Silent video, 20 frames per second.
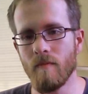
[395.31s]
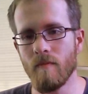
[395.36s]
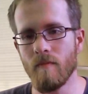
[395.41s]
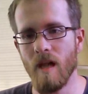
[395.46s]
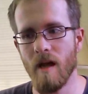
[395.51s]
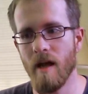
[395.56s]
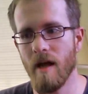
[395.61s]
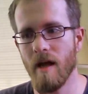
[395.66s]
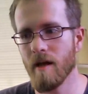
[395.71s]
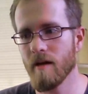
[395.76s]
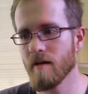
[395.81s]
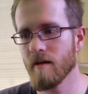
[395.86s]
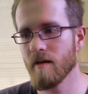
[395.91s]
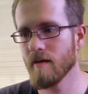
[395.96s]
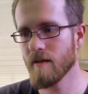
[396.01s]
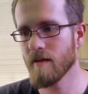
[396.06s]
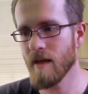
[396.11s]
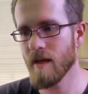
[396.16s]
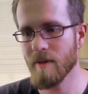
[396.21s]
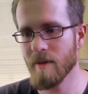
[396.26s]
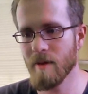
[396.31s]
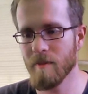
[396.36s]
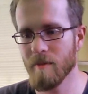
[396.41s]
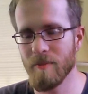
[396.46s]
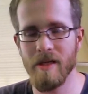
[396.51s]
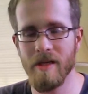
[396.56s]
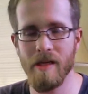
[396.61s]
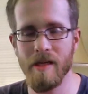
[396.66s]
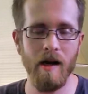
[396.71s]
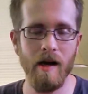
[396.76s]
And the
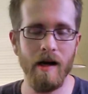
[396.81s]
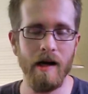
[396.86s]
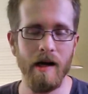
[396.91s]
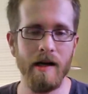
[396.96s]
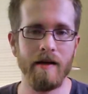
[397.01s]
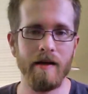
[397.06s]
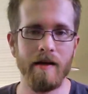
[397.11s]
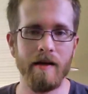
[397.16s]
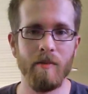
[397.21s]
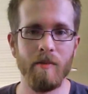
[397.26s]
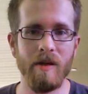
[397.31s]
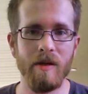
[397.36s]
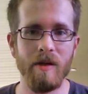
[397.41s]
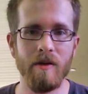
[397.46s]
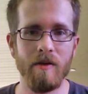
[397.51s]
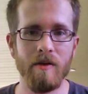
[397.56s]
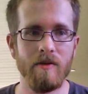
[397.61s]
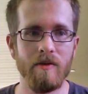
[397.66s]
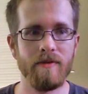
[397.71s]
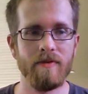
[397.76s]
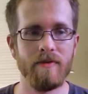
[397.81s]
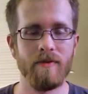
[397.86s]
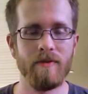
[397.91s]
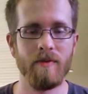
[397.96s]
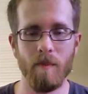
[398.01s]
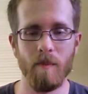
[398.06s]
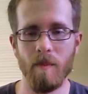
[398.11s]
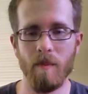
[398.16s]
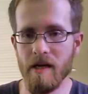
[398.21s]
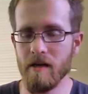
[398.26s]
MMPI can be used
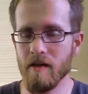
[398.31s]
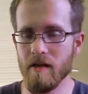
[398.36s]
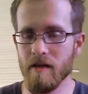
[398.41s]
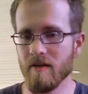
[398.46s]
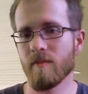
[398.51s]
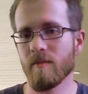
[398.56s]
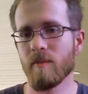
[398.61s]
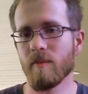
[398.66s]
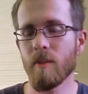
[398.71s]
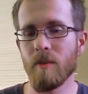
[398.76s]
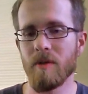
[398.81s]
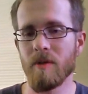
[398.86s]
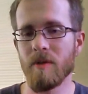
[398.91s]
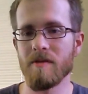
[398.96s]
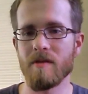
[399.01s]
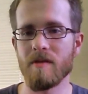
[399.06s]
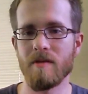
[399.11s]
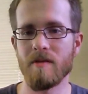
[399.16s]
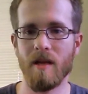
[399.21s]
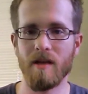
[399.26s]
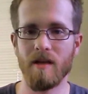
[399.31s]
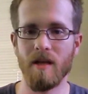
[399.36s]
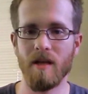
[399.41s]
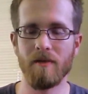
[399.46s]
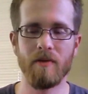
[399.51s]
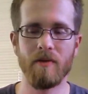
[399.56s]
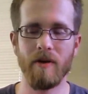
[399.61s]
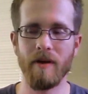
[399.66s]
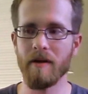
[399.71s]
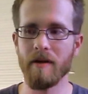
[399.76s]
for many different purposes. Like they've
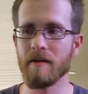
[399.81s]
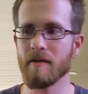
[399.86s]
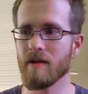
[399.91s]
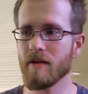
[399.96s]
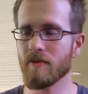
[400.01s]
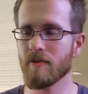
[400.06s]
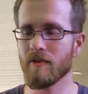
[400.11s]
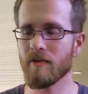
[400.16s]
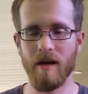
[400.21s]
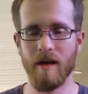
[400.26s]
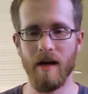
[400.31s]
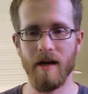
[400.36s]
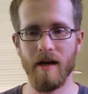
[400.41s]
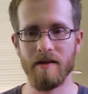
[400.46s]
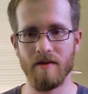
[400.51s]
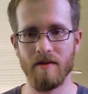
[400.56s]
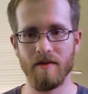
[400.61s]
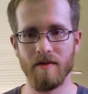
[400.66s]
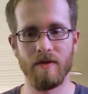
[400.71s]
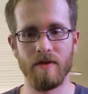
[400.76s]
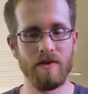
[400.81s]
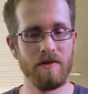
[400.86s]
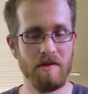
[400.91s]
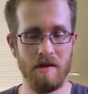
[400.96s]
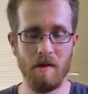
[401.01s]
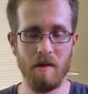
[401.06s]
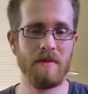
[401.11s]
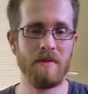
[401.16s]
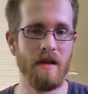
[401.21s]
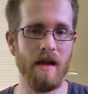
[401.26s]
created different kinds of
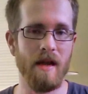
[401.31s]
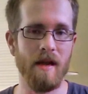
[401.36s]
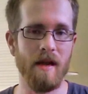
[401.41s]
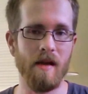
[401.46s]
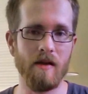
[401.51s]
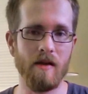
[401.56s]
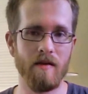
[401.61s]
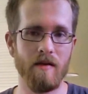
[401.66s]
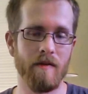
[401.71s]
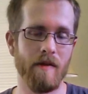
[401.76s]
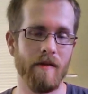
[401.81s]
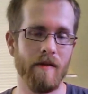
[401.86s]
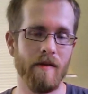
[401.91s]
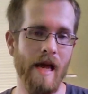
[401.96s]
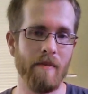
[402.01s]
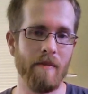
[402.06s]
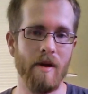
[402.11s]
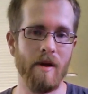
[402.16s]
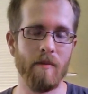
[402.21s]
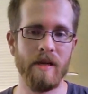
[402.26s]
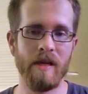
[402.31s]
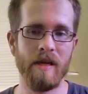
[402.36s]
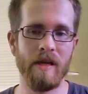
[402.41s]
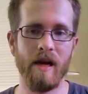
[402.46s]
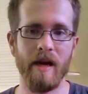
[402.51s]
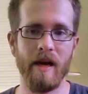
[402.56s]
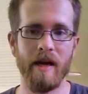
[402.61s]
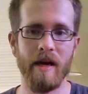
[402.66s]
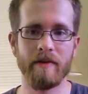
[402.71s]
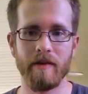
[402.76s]
subscales of the
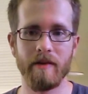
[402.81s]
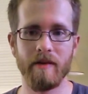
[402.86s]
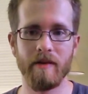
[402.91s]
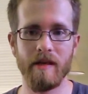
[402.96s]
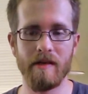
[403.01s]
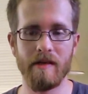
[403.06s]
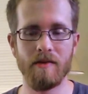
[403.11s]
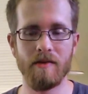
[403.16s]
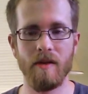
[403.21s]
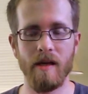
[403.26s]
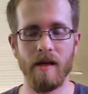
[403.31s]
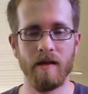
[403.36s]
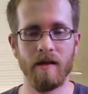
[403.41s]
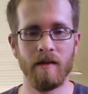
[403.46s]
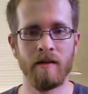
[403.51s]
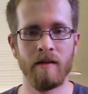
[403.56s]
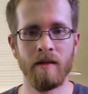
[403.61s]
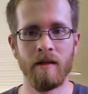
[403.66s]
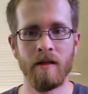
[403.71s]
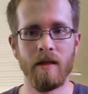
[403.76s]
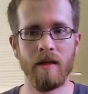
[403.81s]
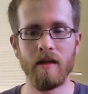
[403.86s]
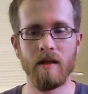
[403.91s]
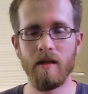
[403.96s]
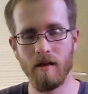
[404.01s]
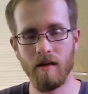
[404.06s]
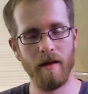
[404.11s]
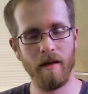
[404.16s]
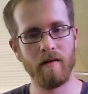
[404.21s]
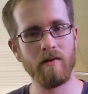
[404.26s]
MMPI for things like
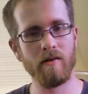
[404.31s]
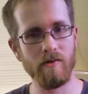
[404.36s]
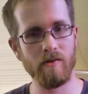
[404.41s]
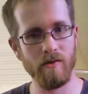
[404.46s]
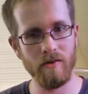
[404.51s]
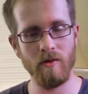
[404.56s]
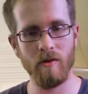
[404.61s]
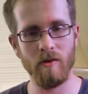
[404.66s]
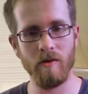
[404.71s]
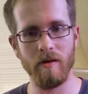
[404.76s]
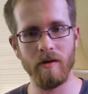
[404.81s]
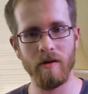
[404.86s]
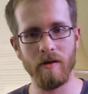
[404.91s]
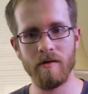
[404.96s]
clinical disorders.